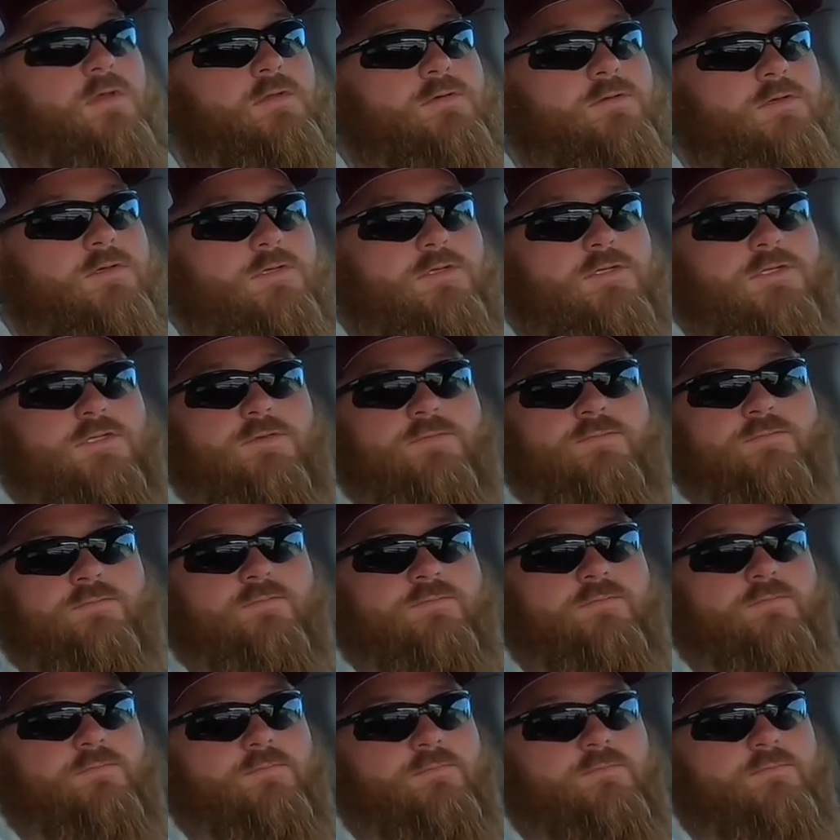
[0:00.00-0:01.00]
just,
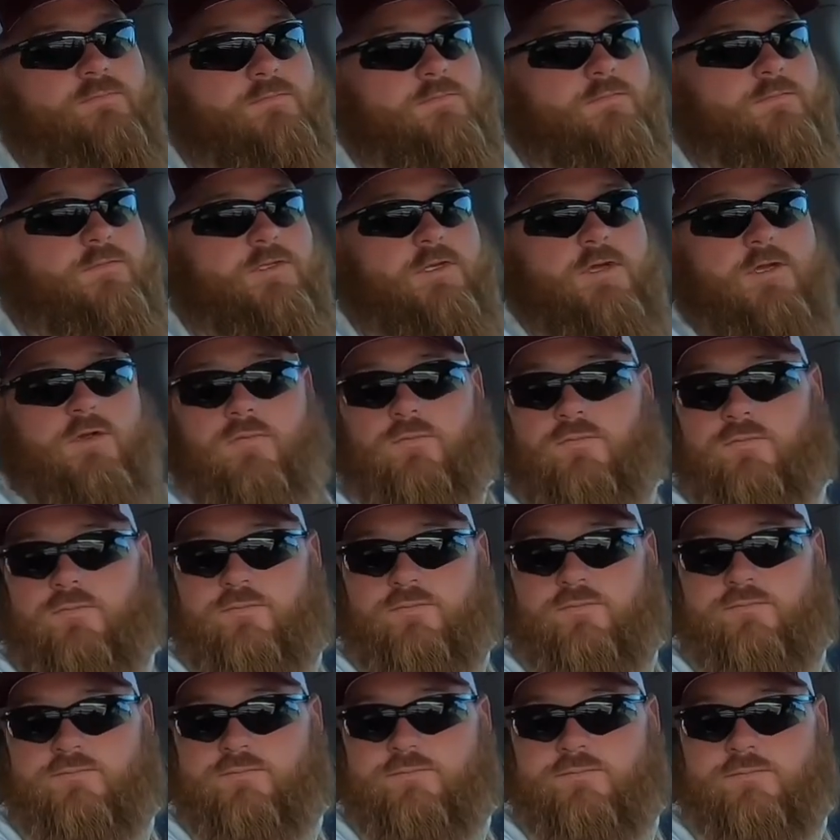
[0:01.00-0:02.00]
you know,
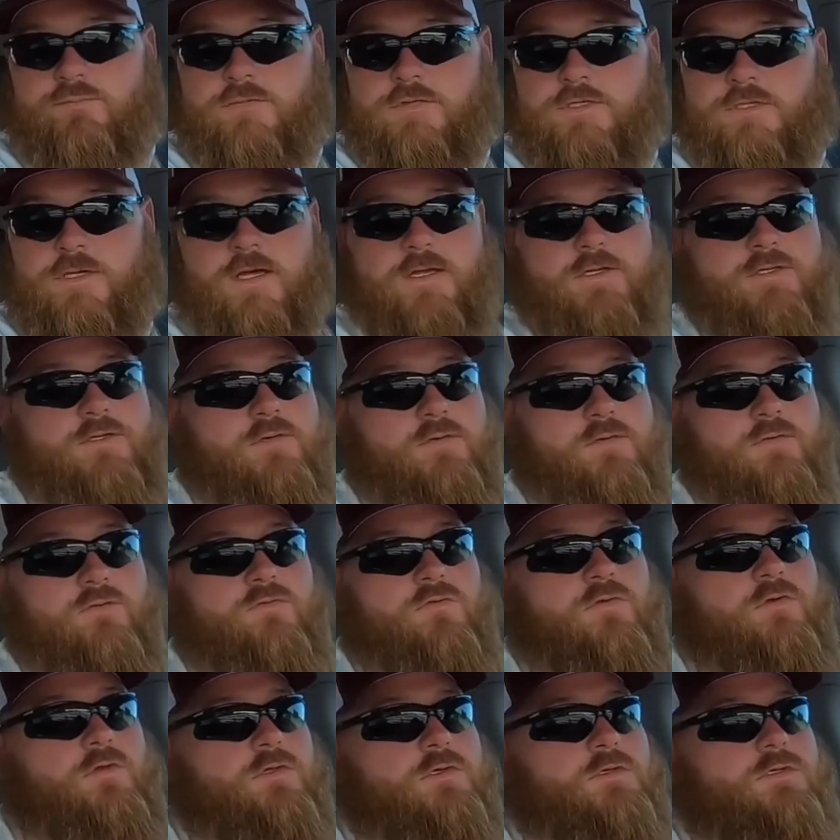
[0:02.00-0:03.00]
stay tuned
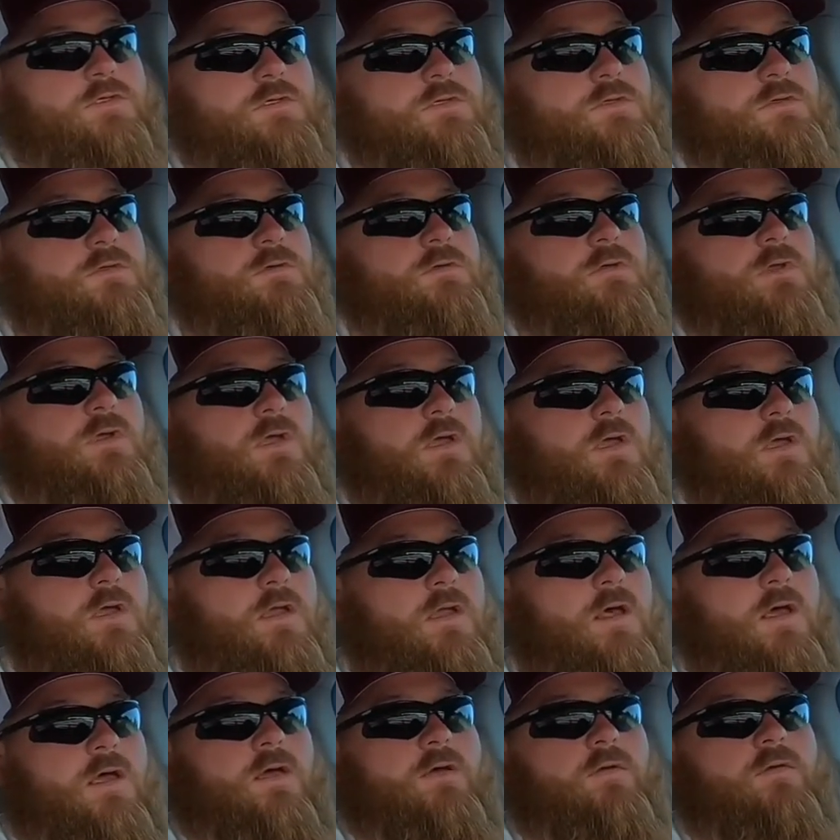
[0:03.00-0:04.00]
with us,
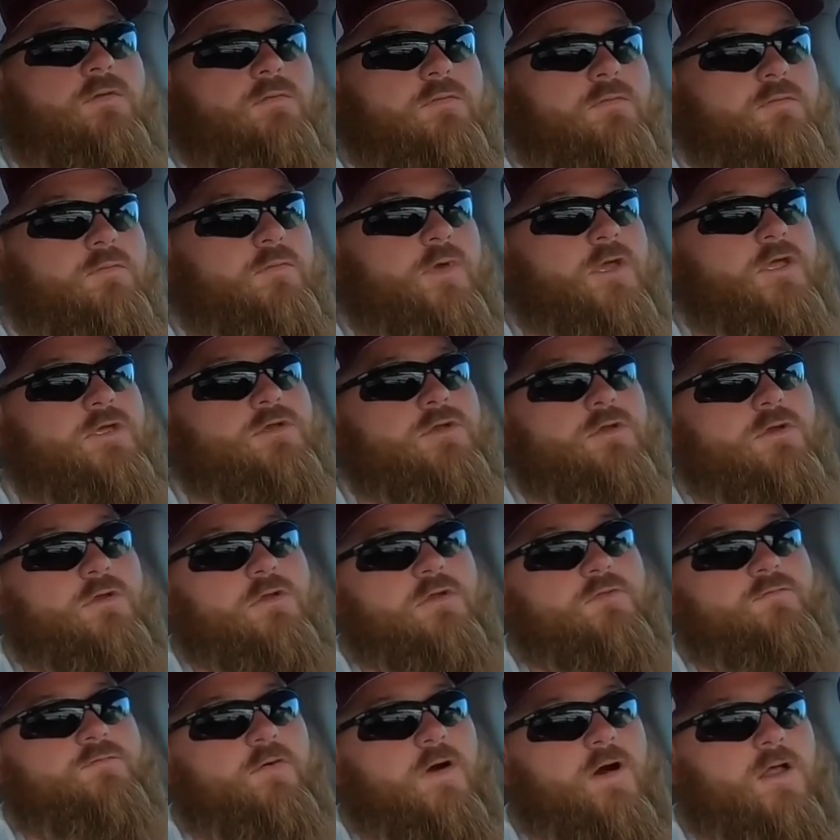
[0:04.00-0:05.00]
and make sure
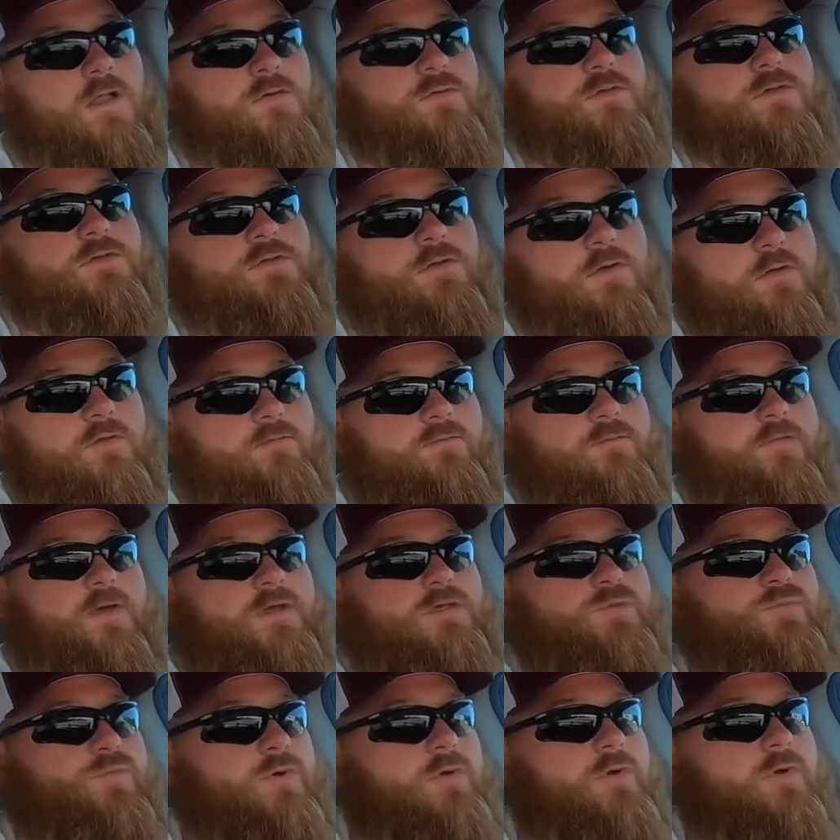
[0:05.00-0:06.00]
you follow us on
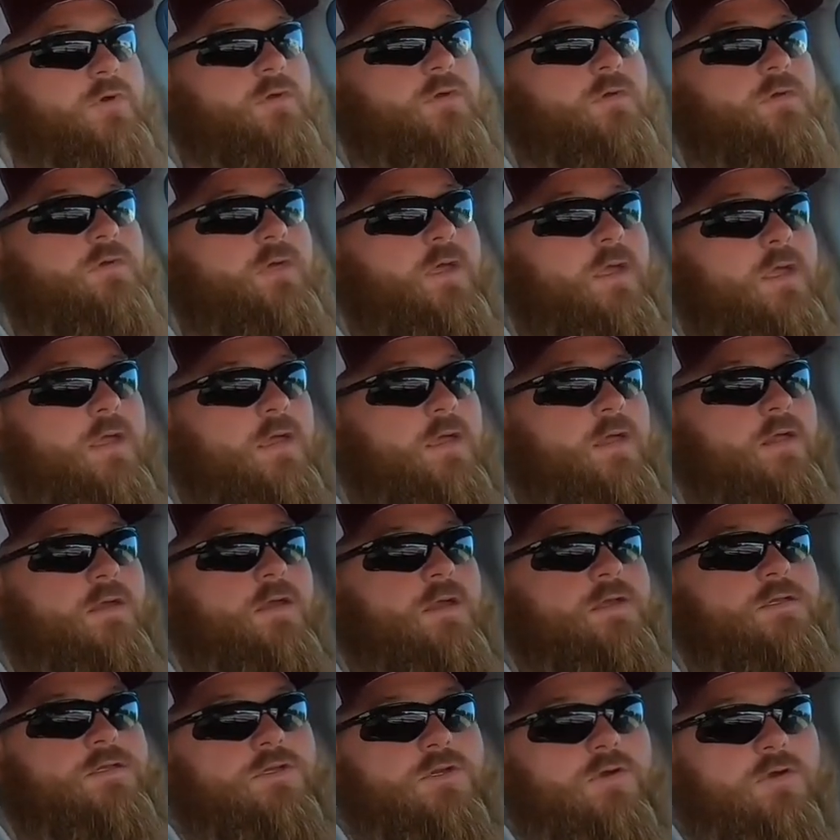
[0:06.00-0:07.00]
Facebook and
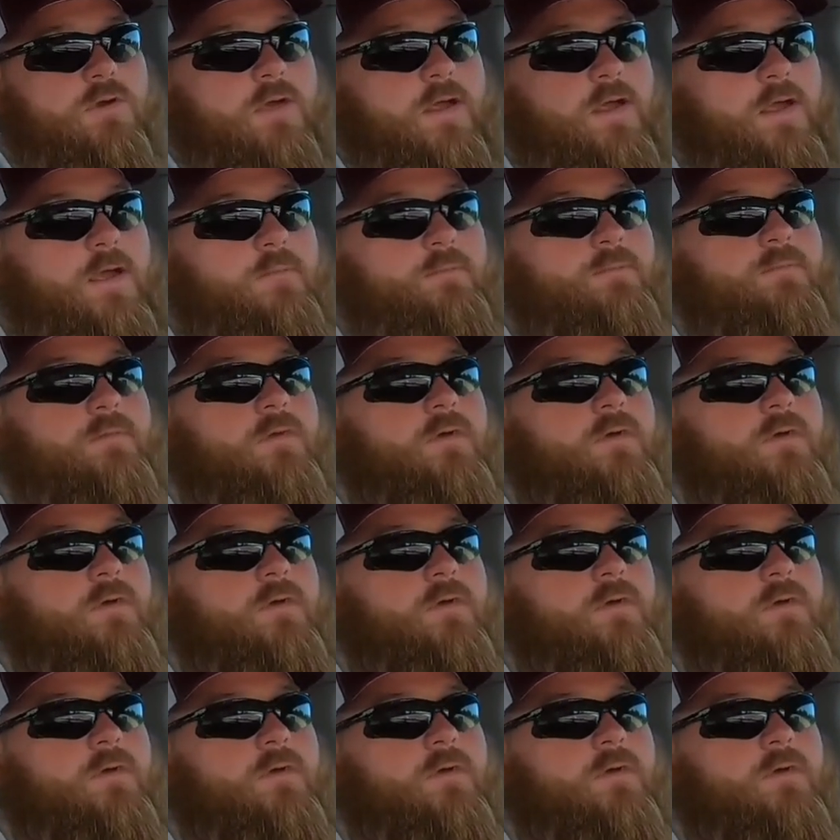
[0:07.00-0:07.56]
Instagram,